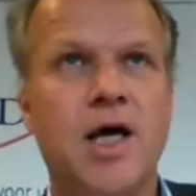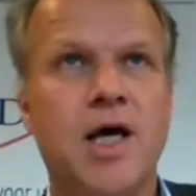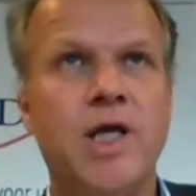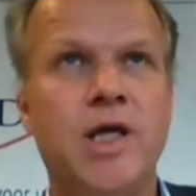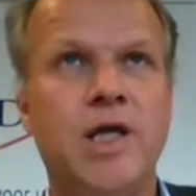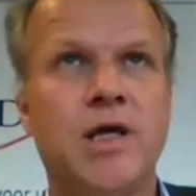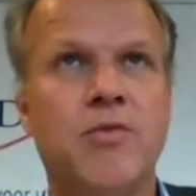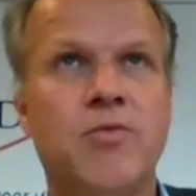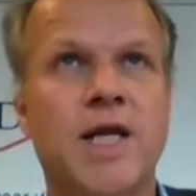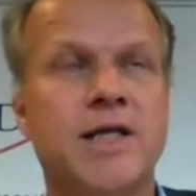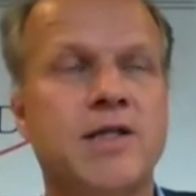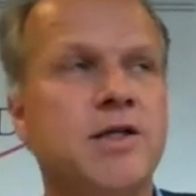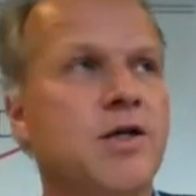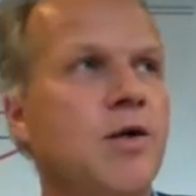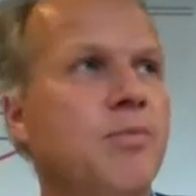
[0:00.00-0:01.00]
We
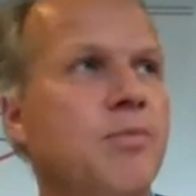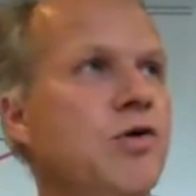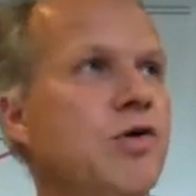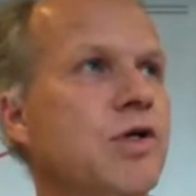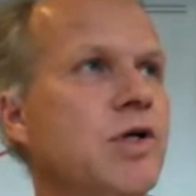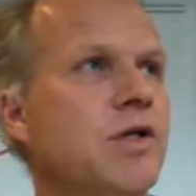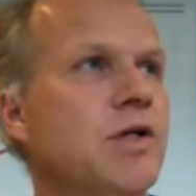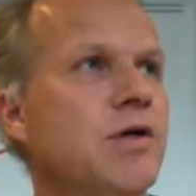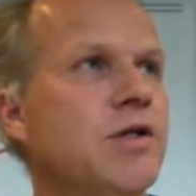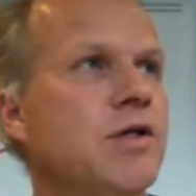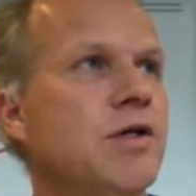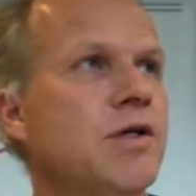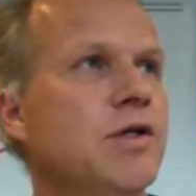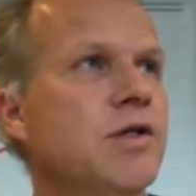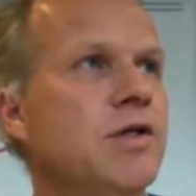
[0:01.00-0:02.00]
let the computer,
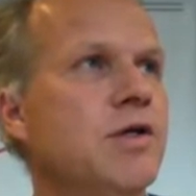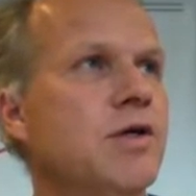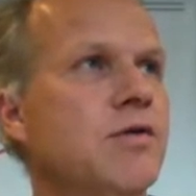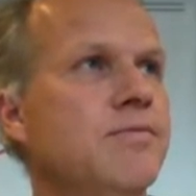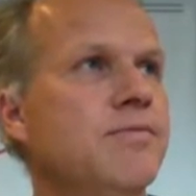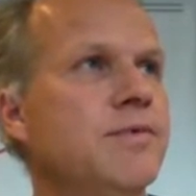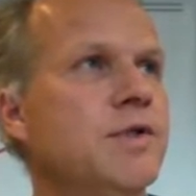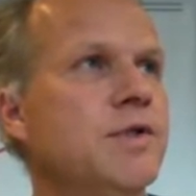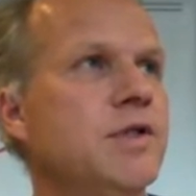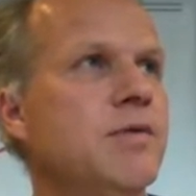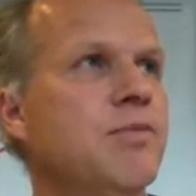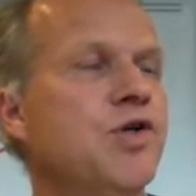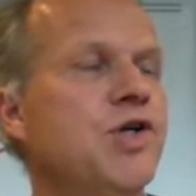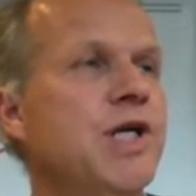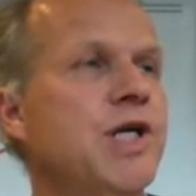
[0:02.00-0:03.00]
the
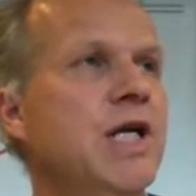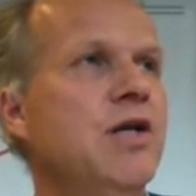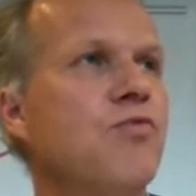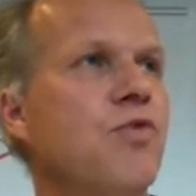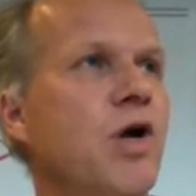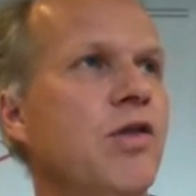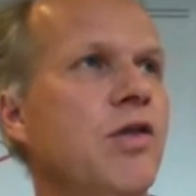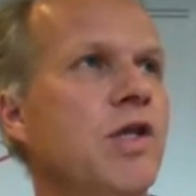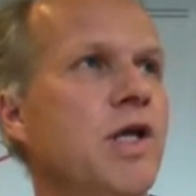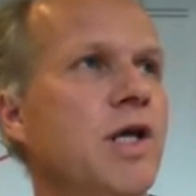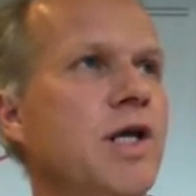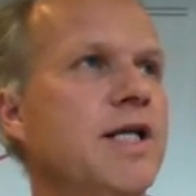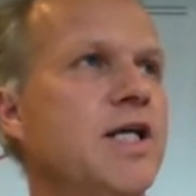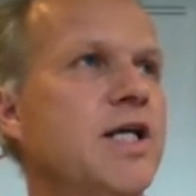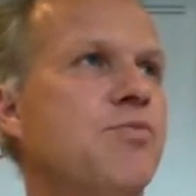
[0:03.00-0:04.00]
machine run.
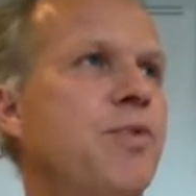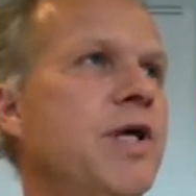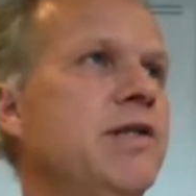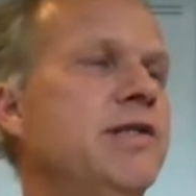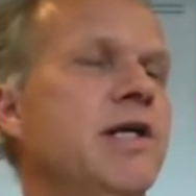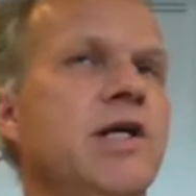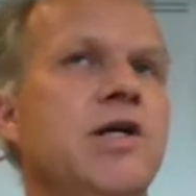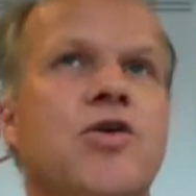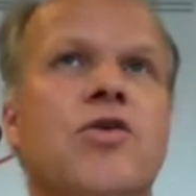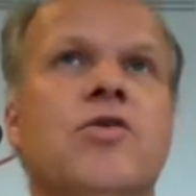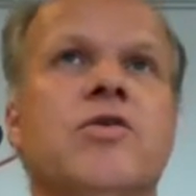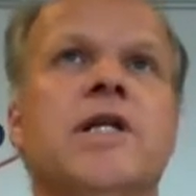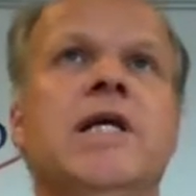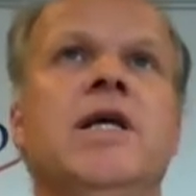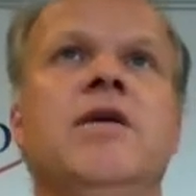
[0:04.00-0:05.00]
That's printing
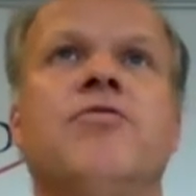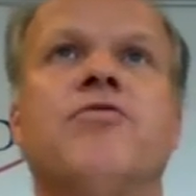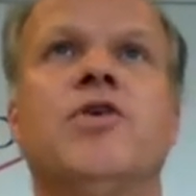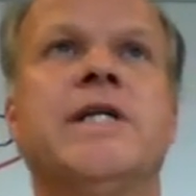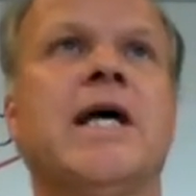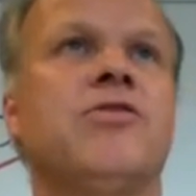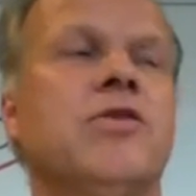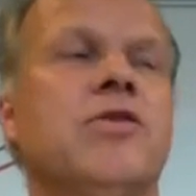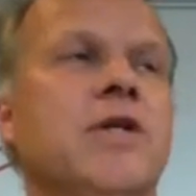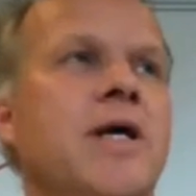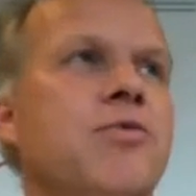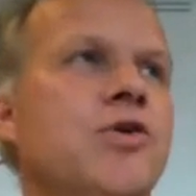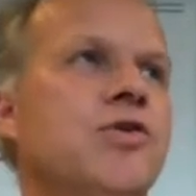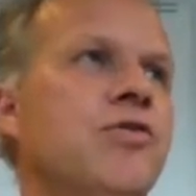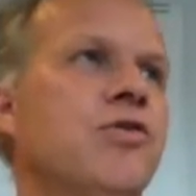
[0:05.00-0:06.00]
currently for dental
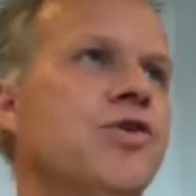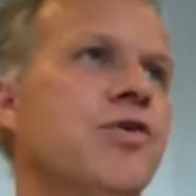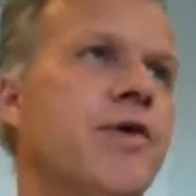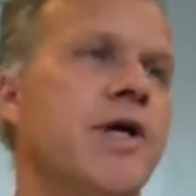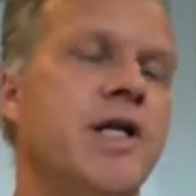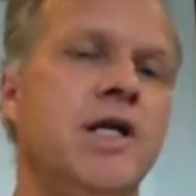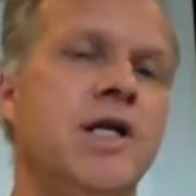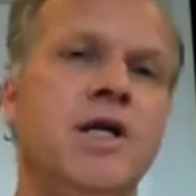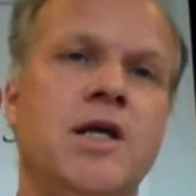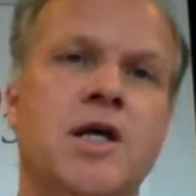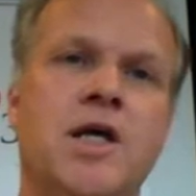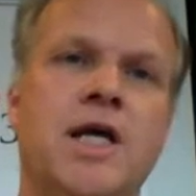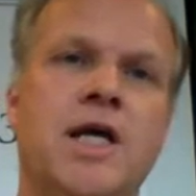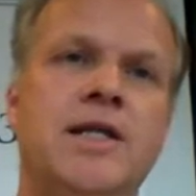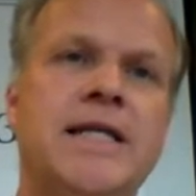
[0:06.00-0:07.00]
laboratories already
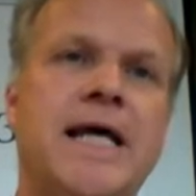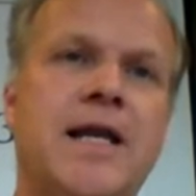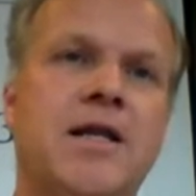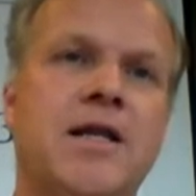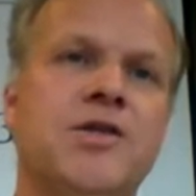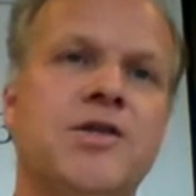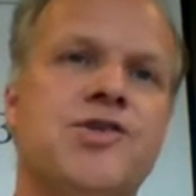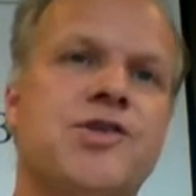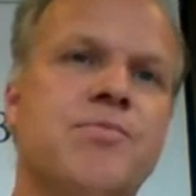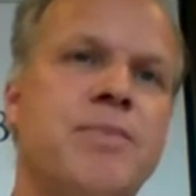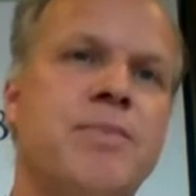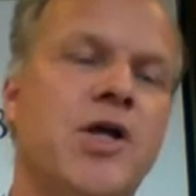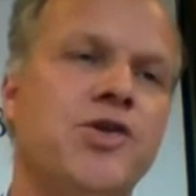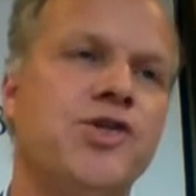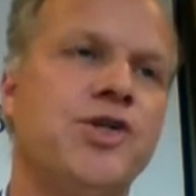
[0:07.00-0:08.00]
in the Netherlands,
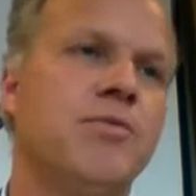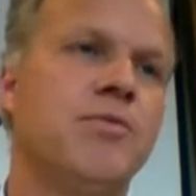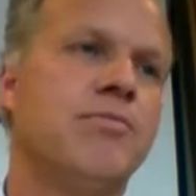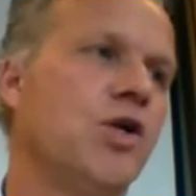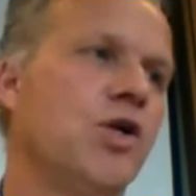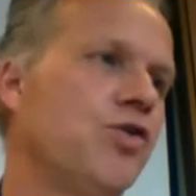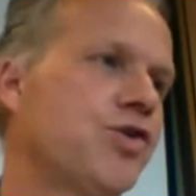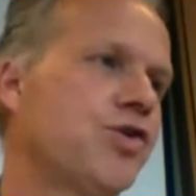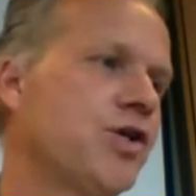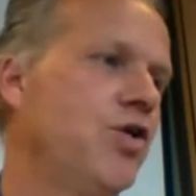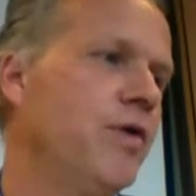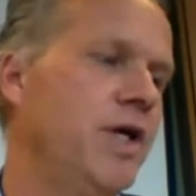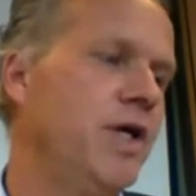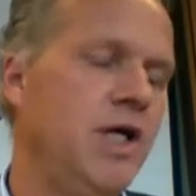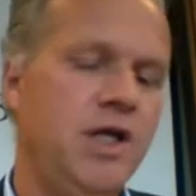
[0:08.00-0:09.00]
Belgium, and
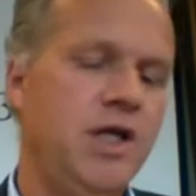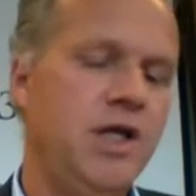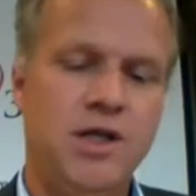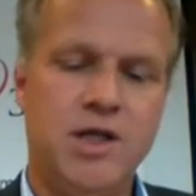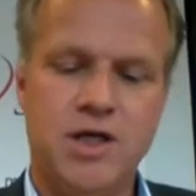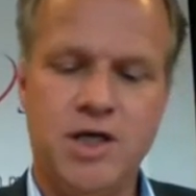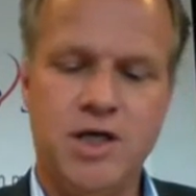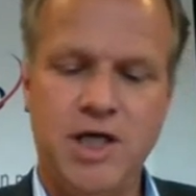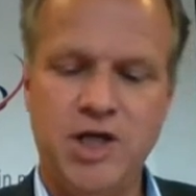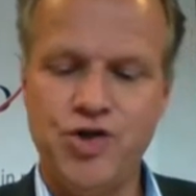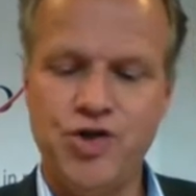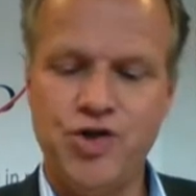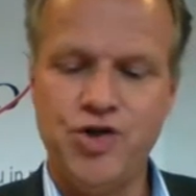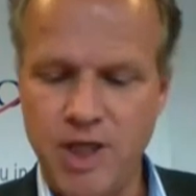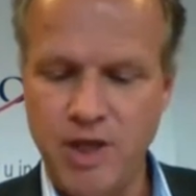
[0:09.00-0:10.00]
also in
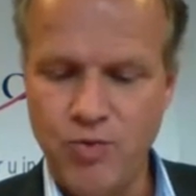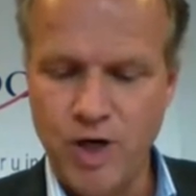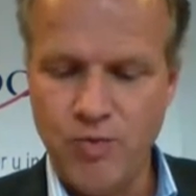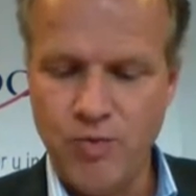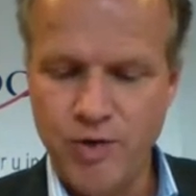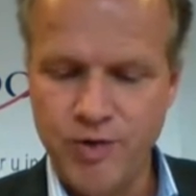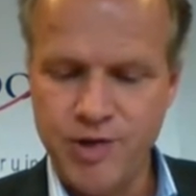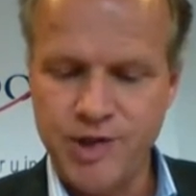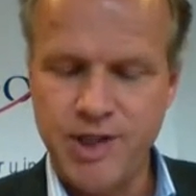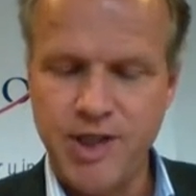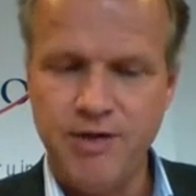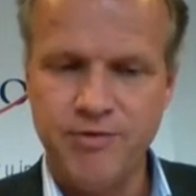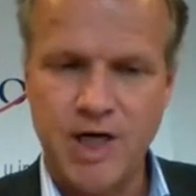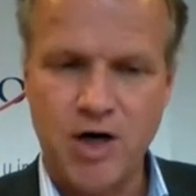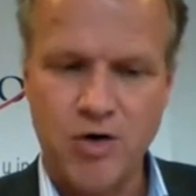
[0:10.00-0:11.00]
Germany, where we
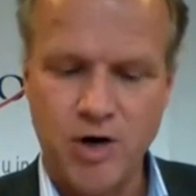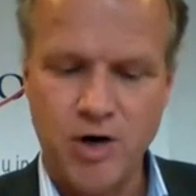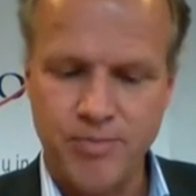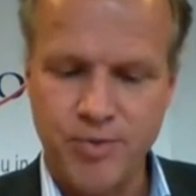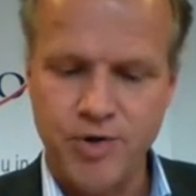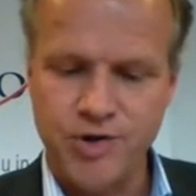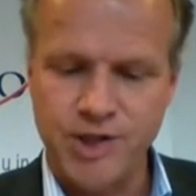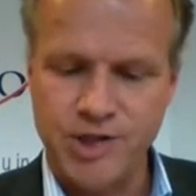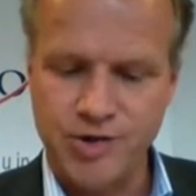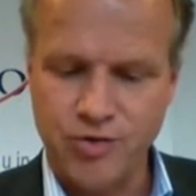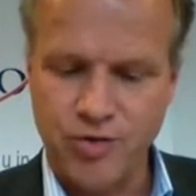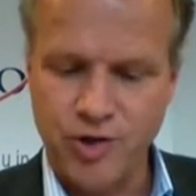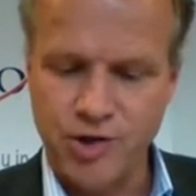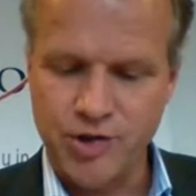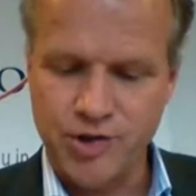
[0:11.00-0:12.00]
received our purchase
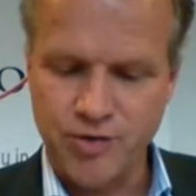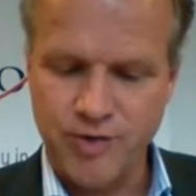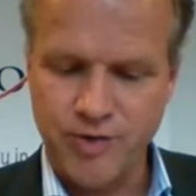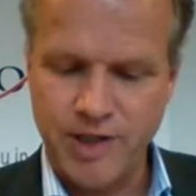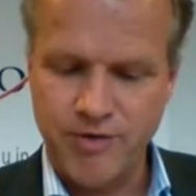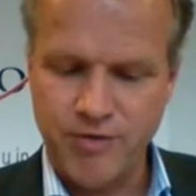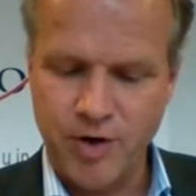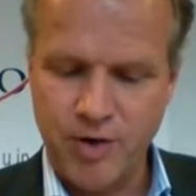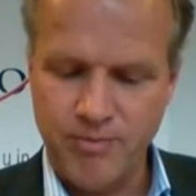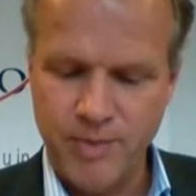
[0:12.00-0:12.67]
orders already from.